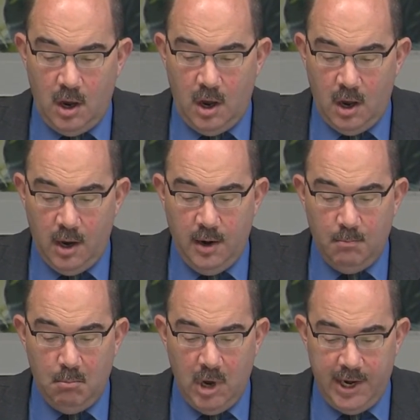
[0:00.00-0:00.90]
on
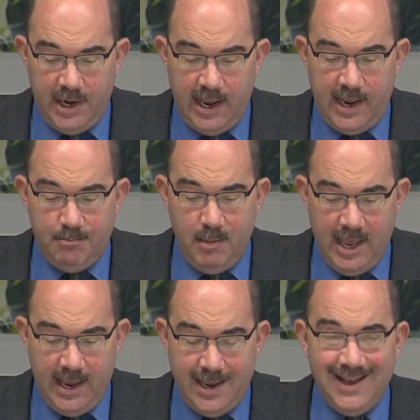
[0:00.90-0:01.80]
Monday,
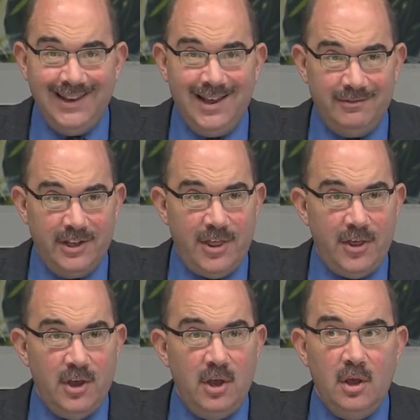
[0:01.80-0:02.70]
May 11th,
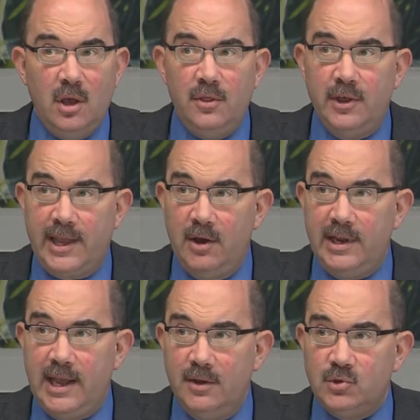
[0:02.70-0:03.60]
the
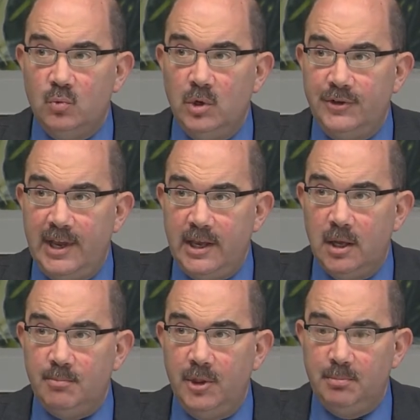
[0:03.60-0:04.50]
County Council will take
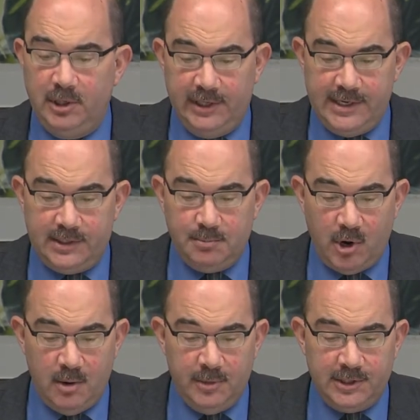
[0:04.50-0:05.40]
up the Police
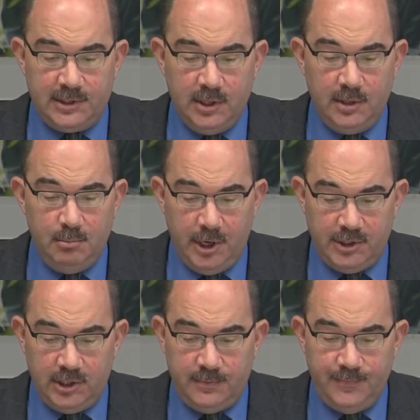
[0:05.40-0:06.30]
Department's
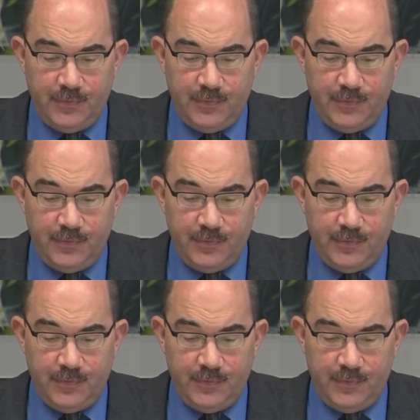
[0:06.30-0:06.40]
budget.